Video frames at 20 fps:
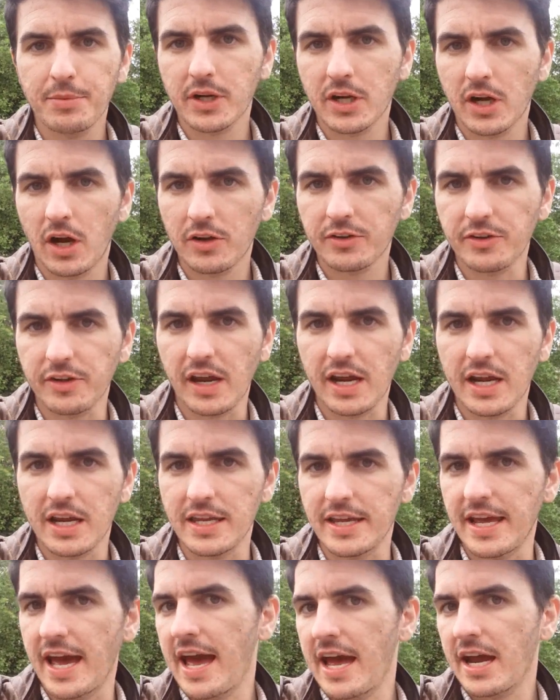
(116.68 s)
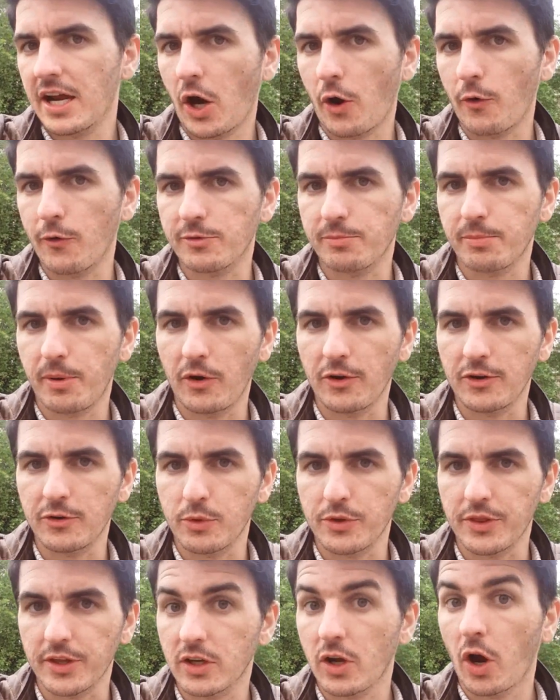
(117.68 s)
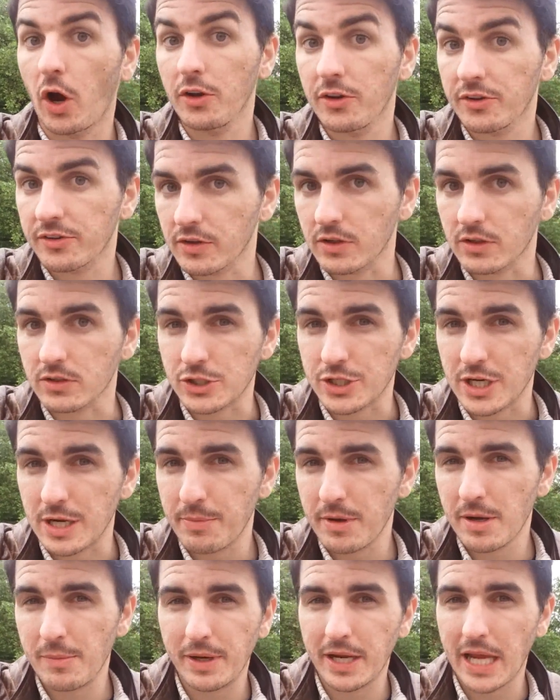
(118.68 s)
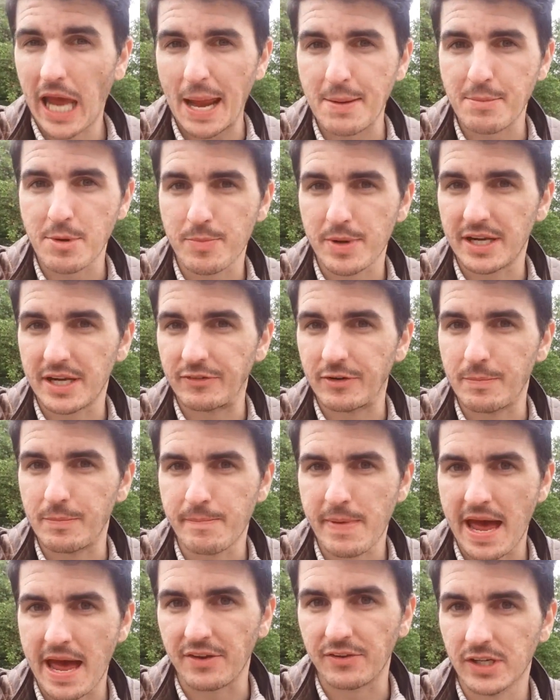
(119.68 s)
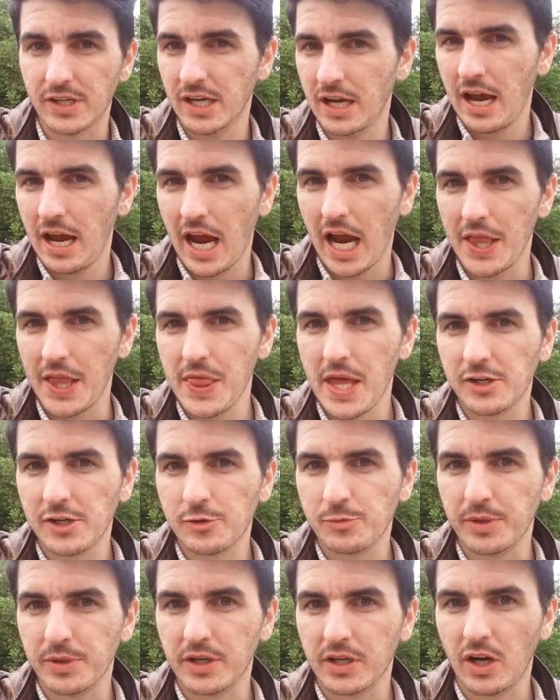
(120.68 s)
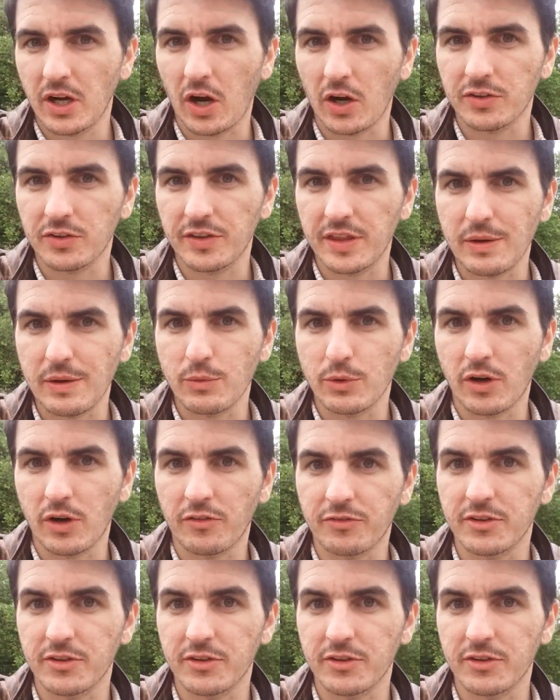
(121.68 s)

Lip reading: Because a year corresponded with a consulship, it became a bit of a mess, and that's because they would